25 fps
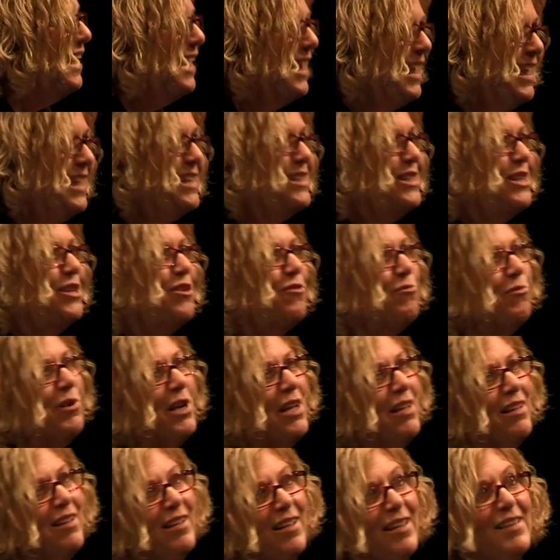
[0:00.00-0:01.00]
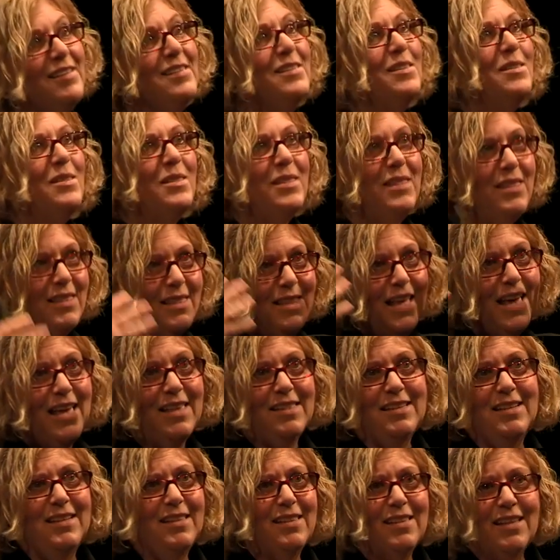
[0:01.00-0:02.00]
easy to read, because
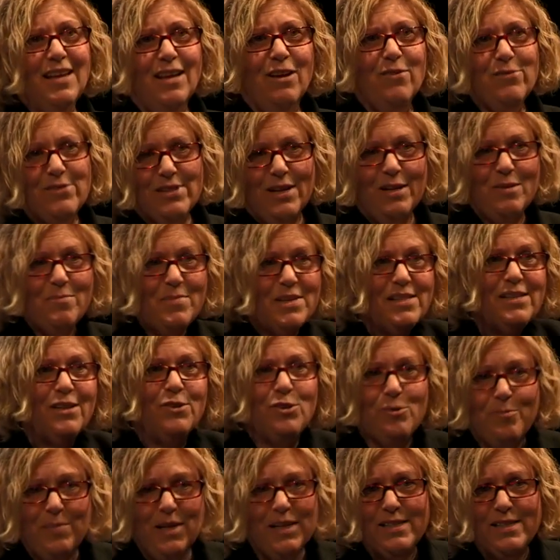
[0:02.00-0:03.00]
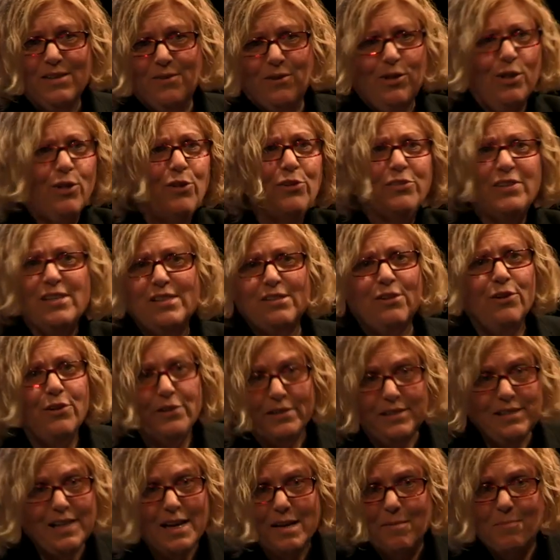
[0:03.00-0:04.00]
they didn't think it was going to be such a deal. This will
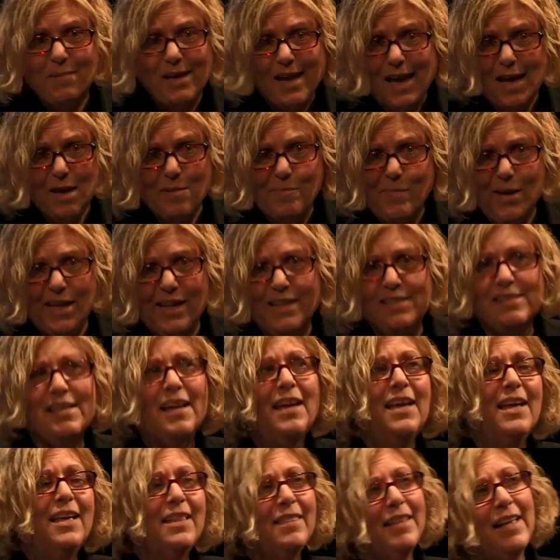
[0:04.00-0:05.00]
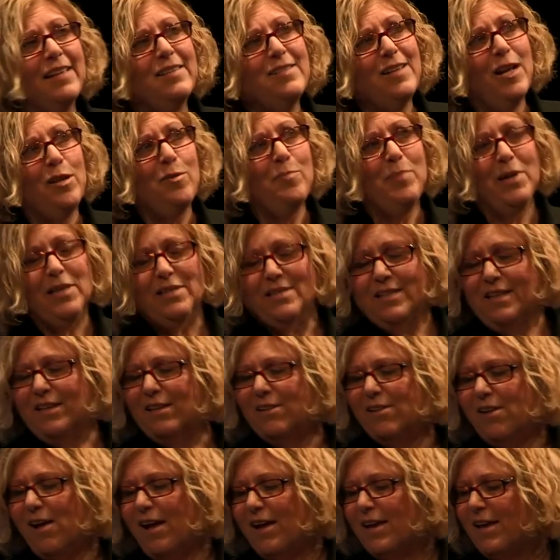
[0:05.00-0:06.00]
only take me 8 minutes. That's not a big
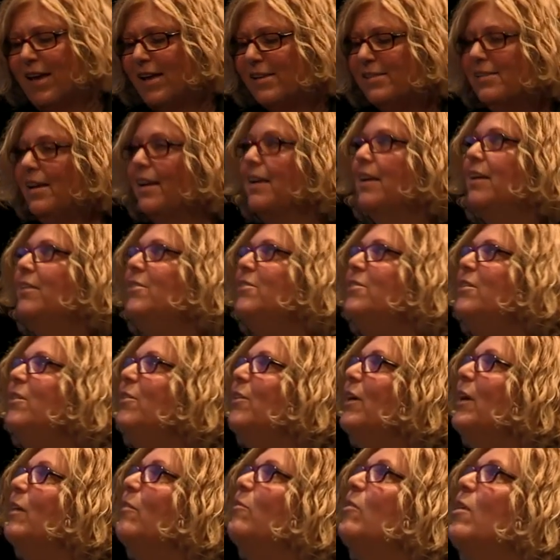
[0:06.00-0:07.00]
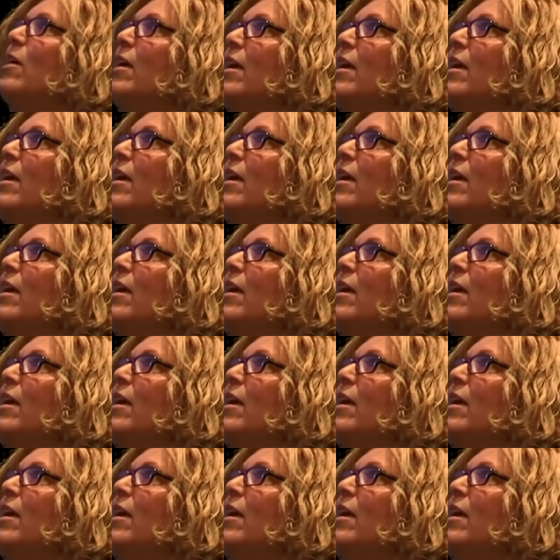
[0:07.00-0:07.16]
deal. I guess I can do it.